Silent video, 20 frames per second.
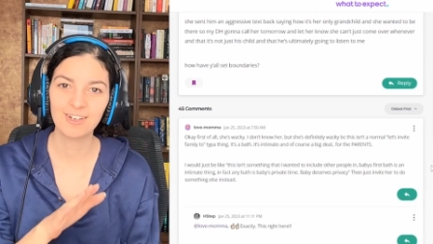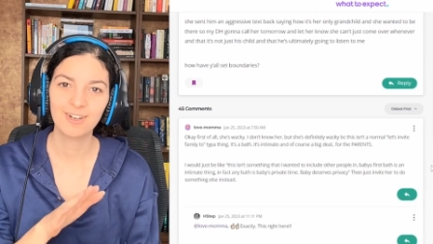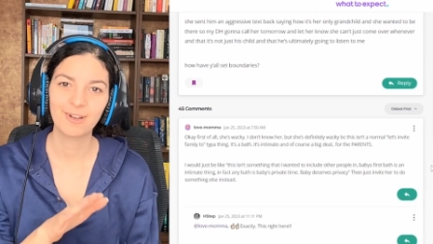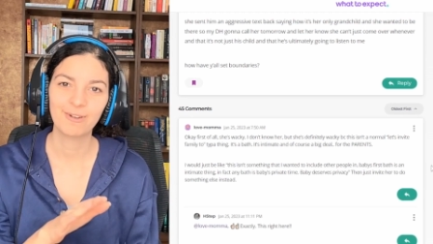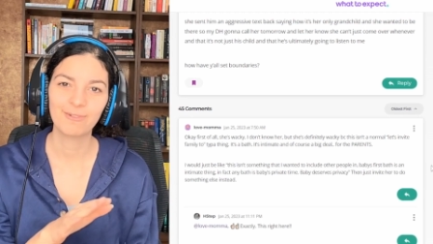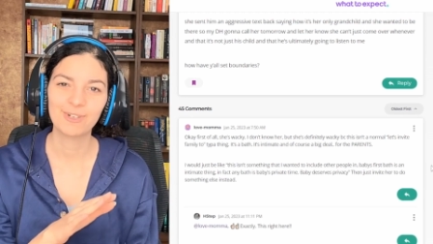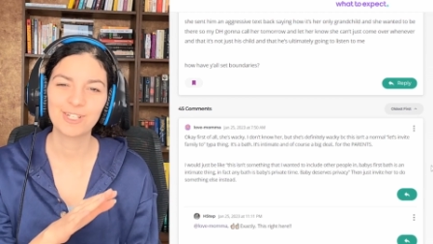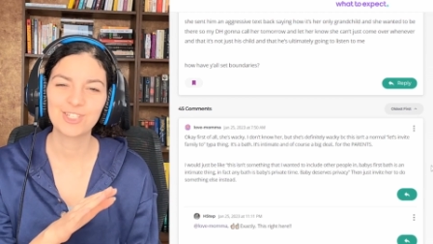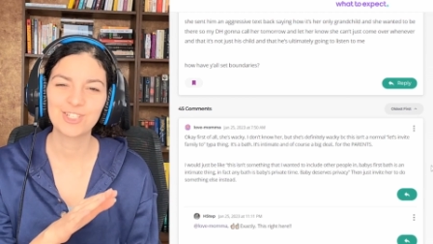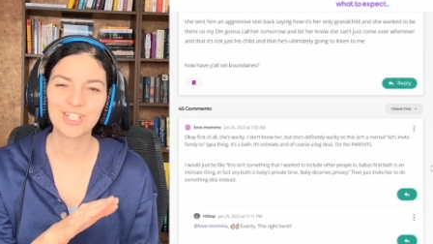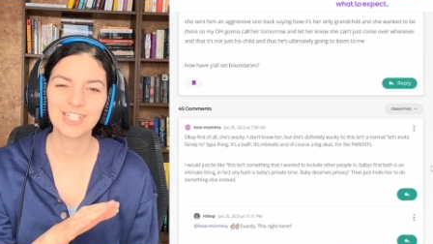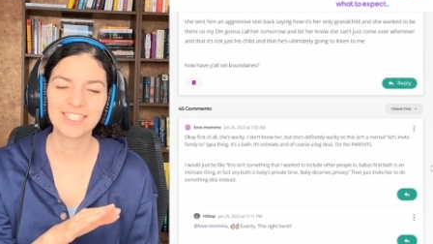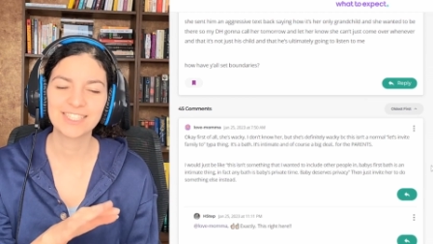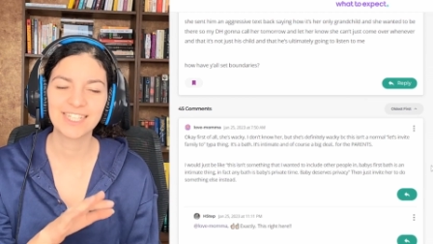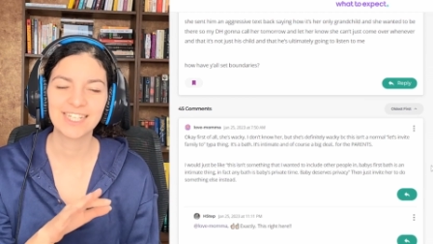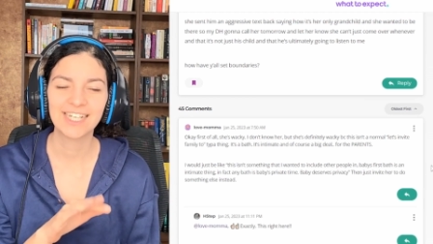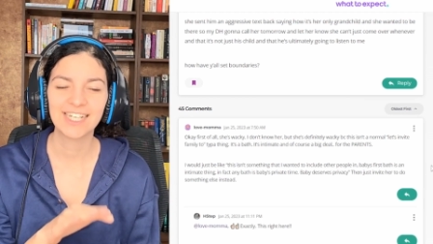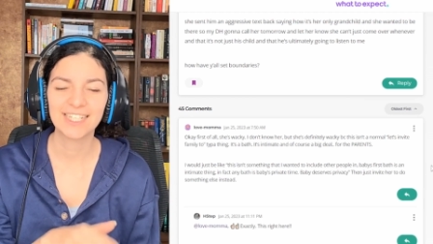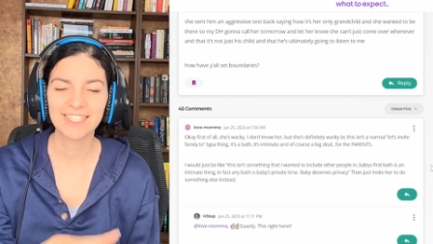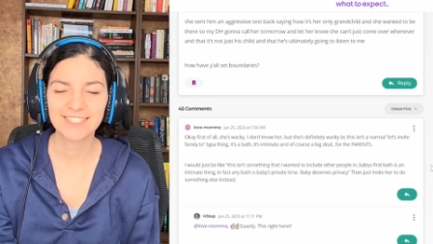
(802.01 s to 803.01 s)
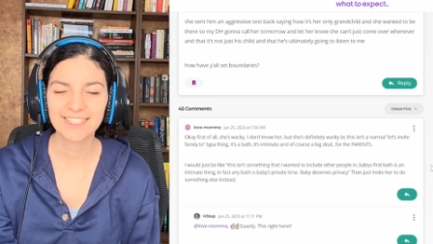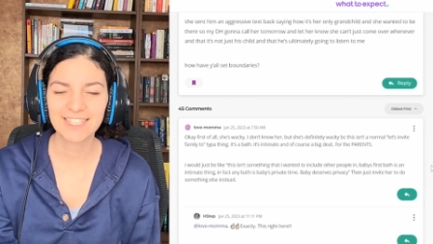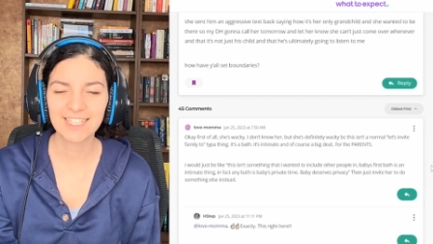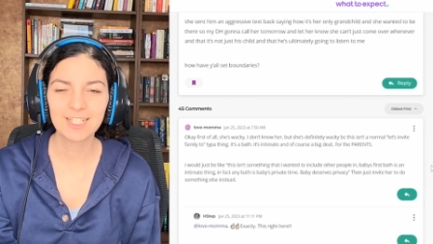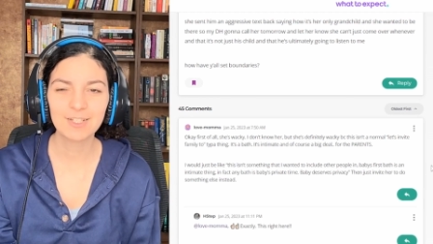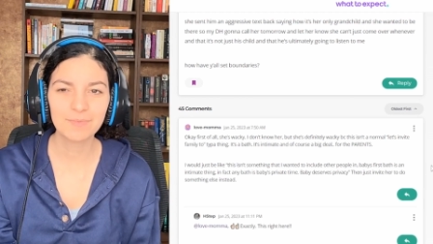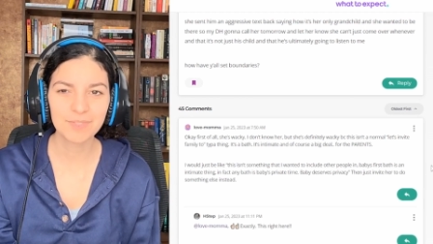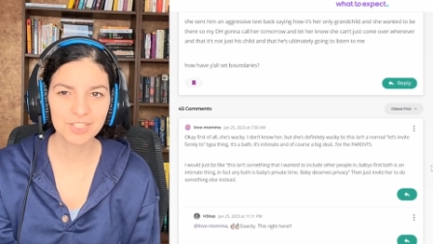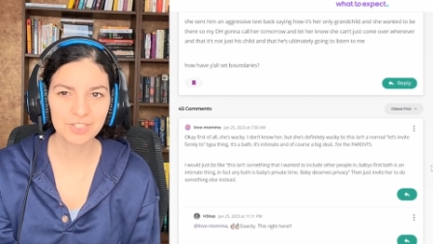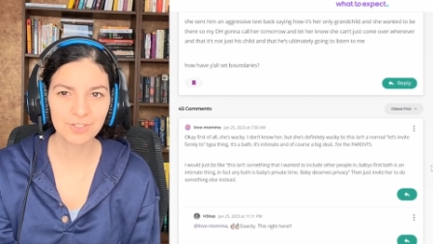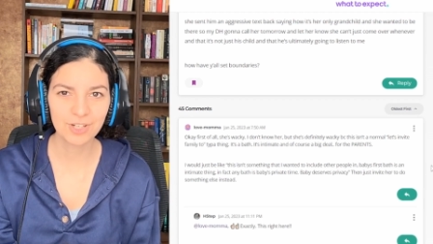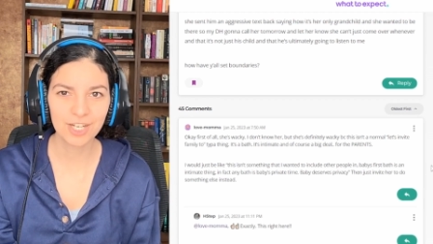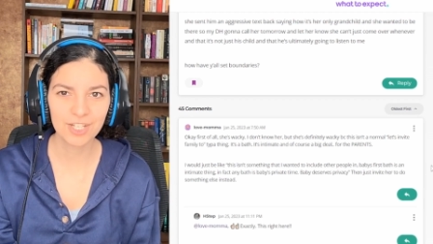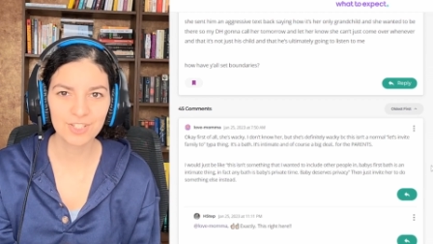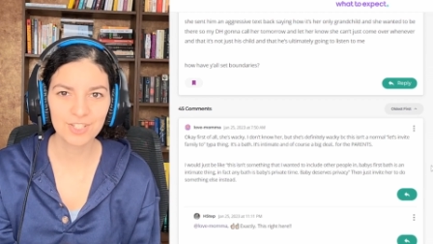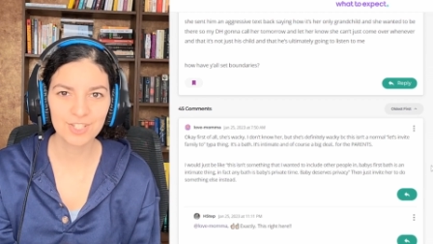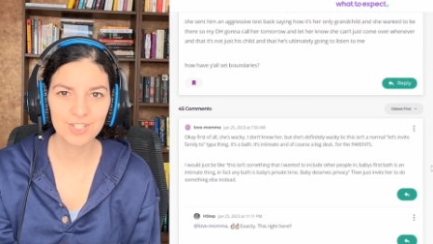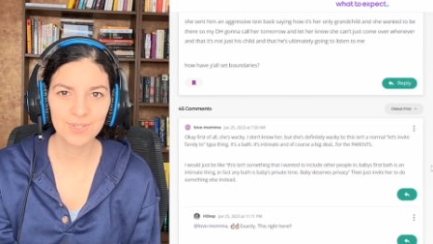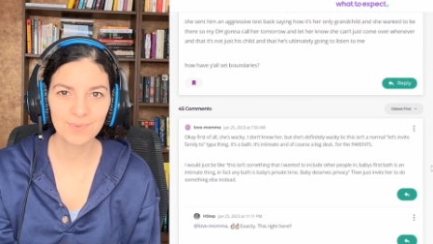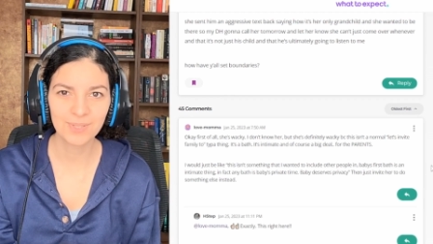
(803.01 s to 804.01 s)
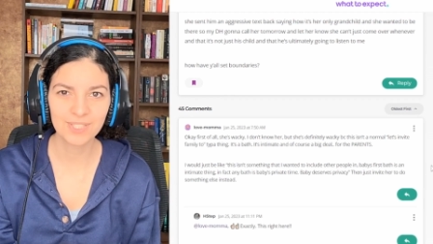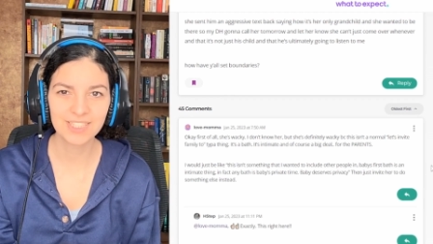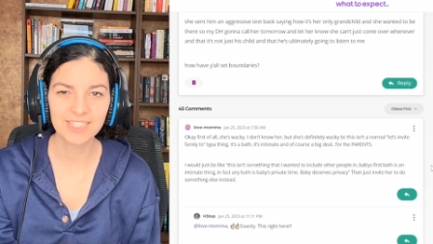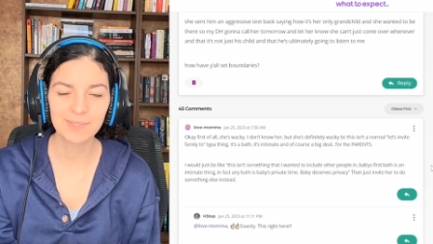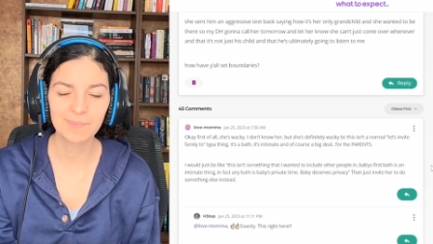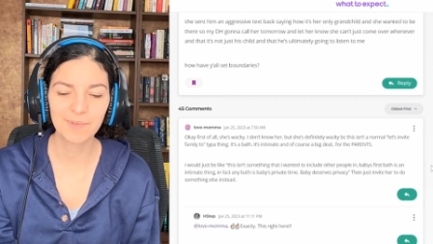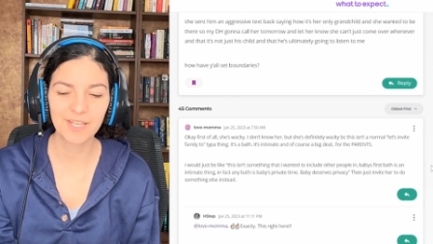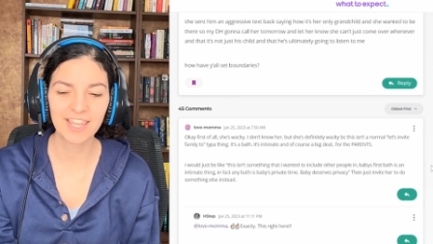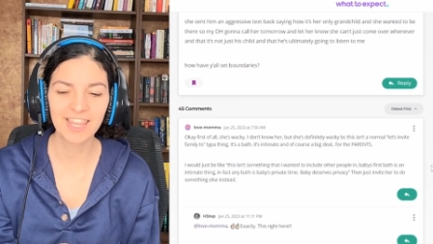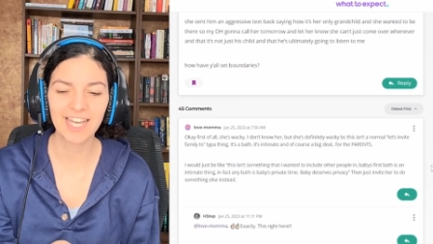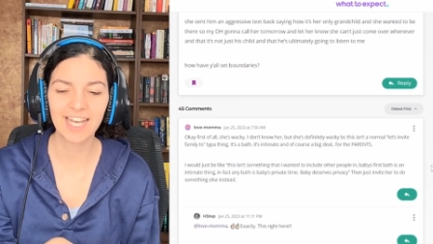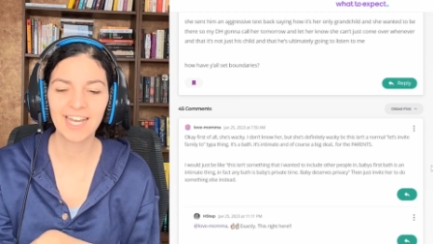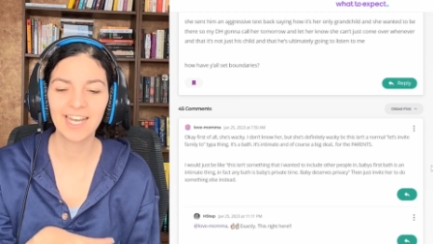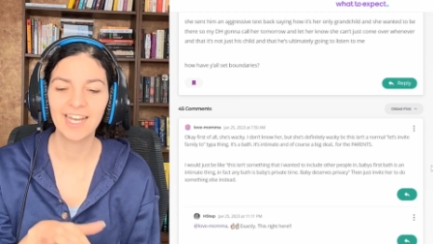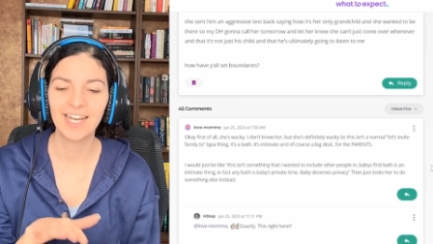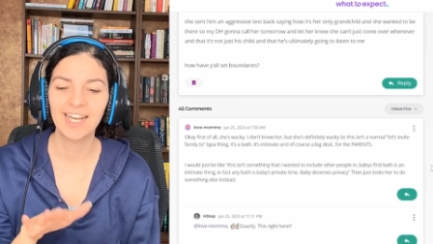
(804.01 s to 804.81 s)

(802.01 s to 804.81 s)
which is it's a little bit strange that she wants to be there.